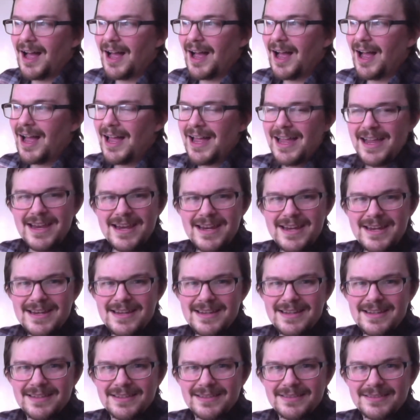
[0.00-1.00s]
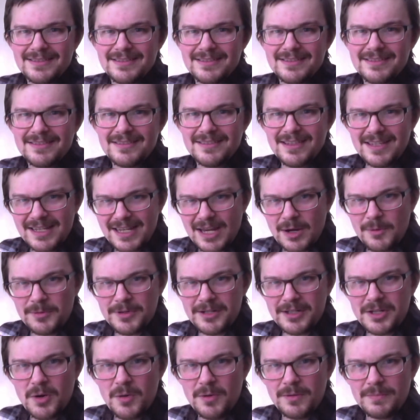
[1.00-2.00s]
I think I want
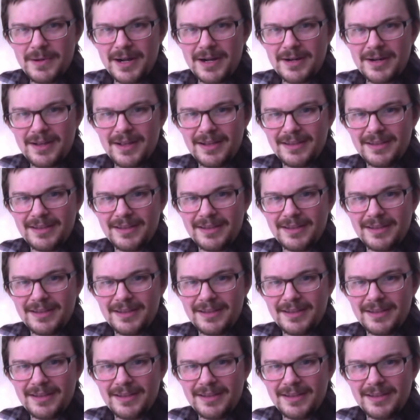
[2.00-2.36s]
to go about